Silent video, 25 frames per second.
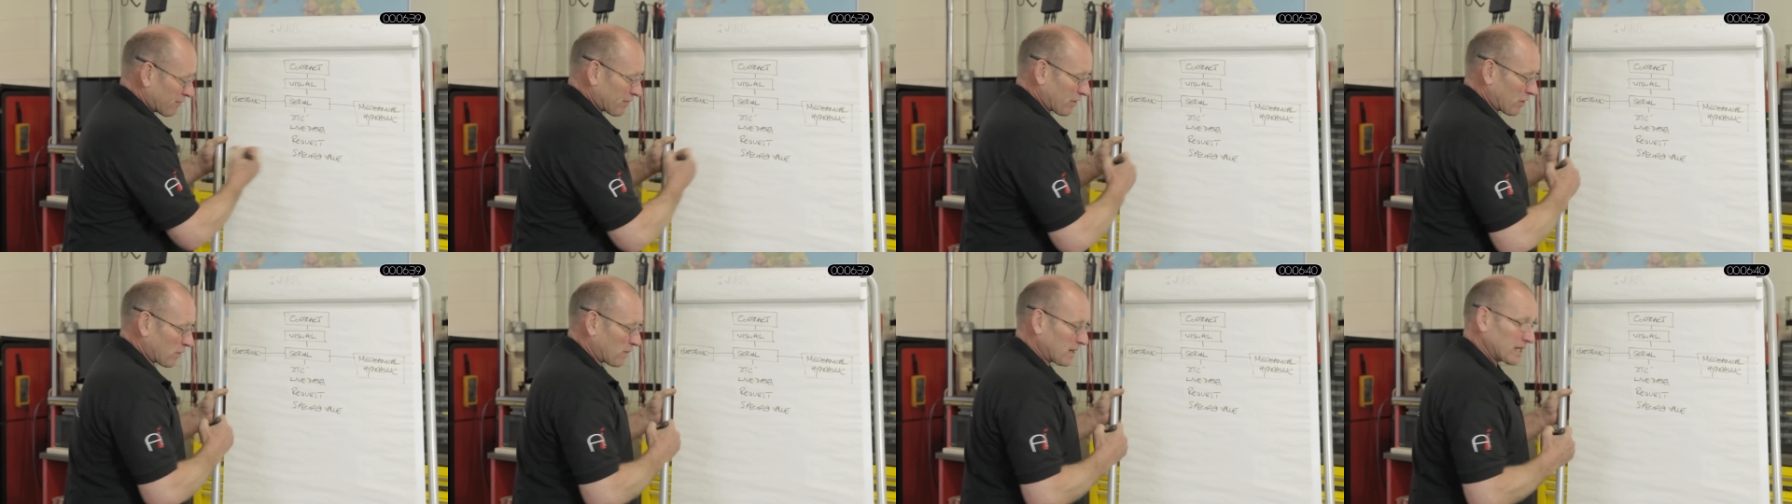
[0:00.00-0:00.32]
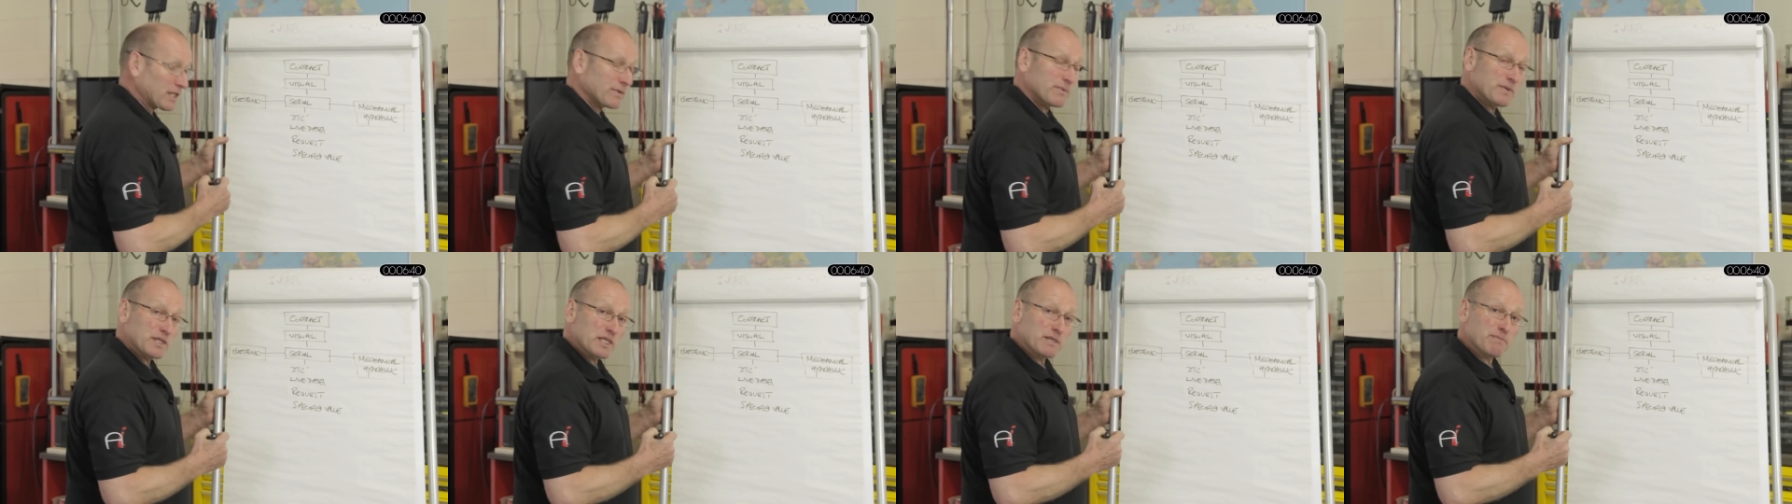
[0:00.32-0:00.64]

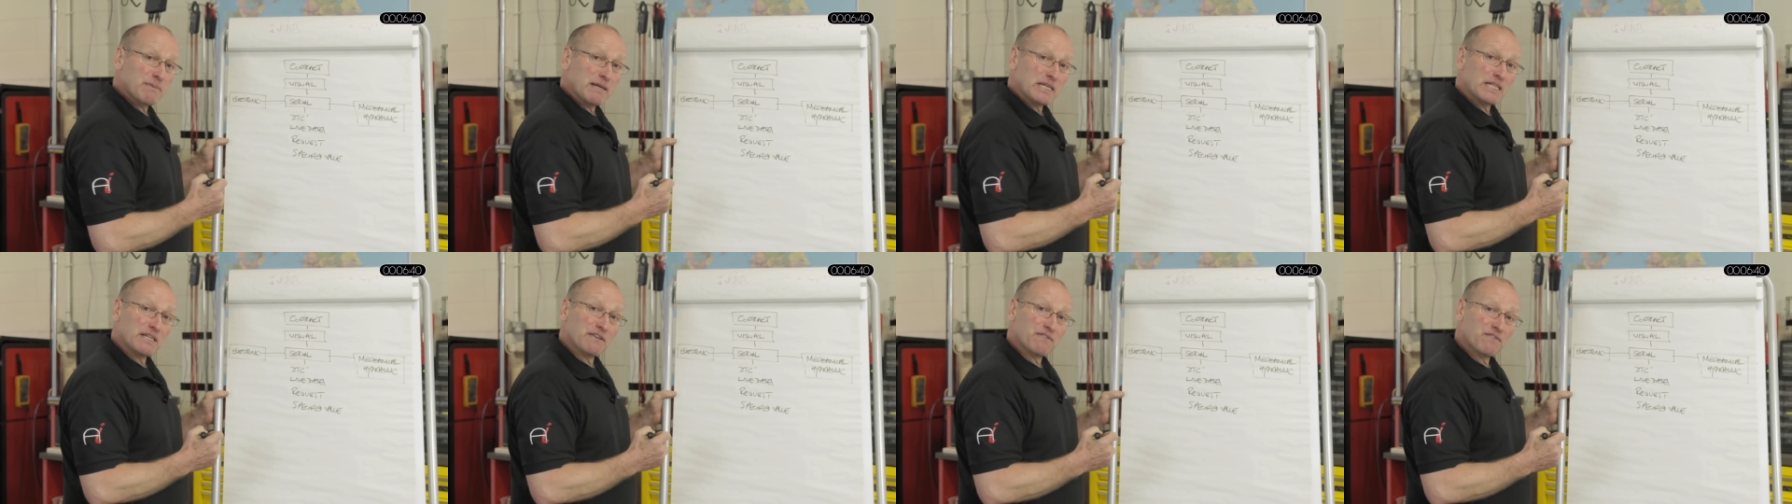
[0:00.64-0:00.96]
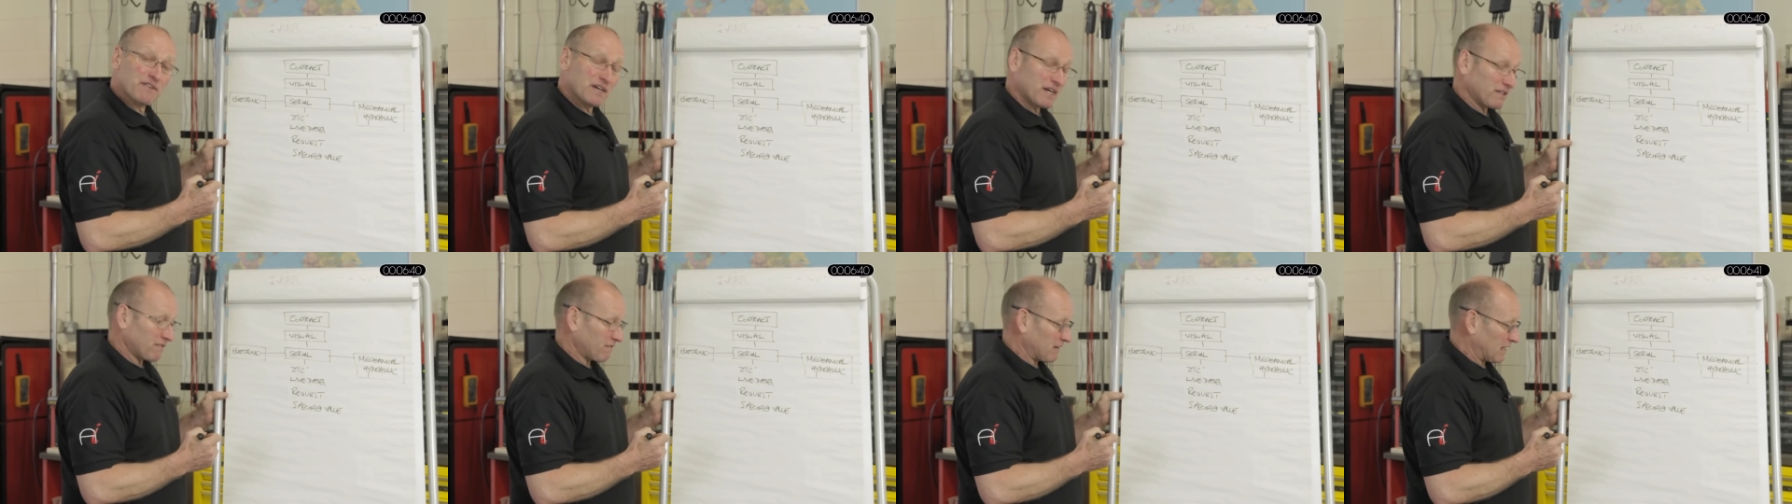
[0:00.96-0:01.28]
request with the
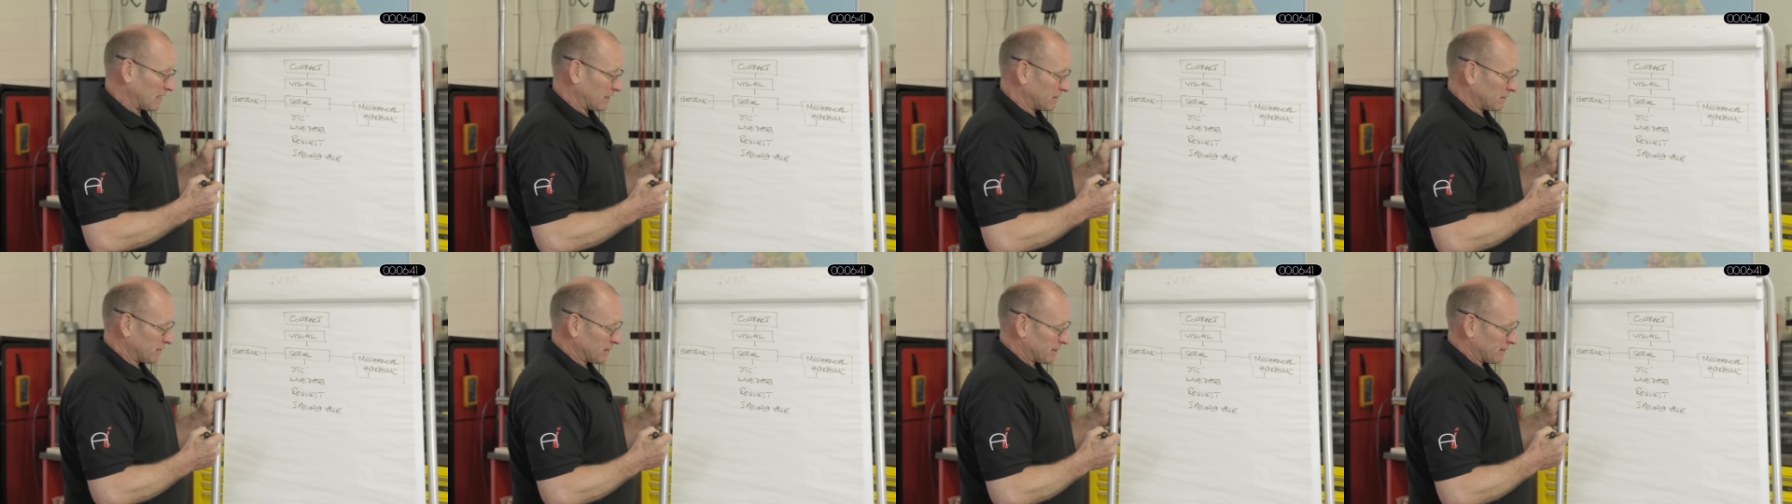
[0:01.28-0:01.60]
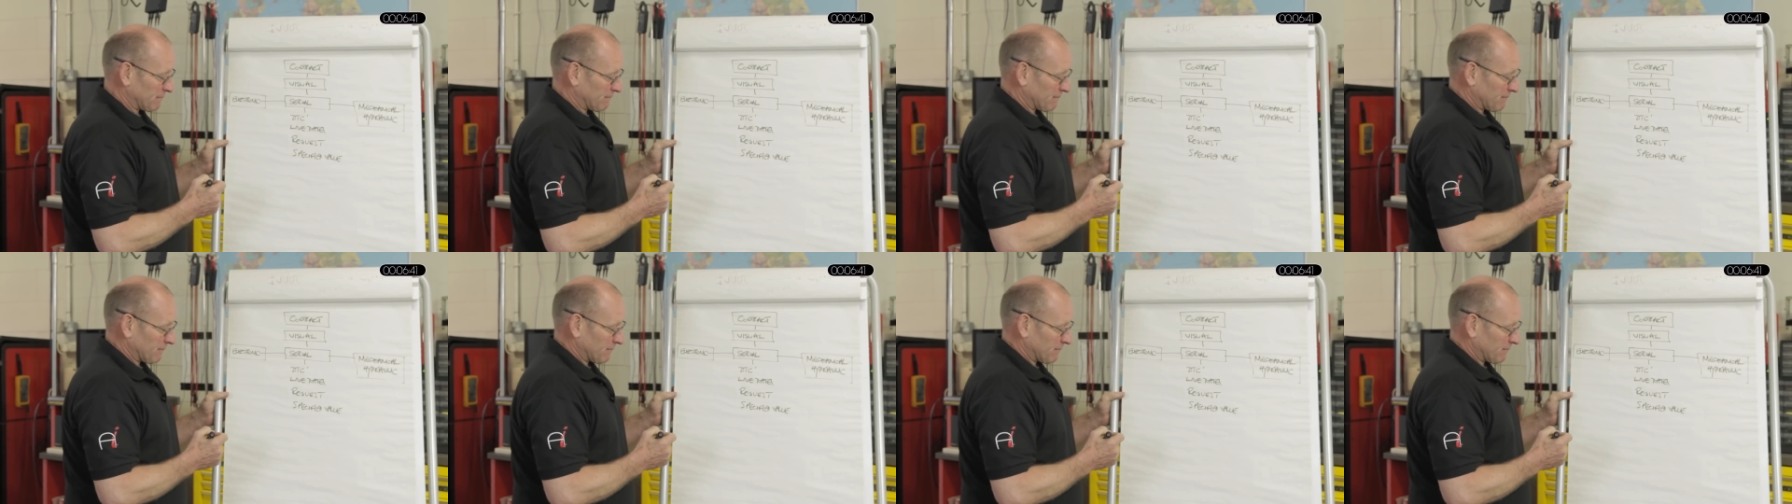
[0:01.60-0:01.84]
specified values.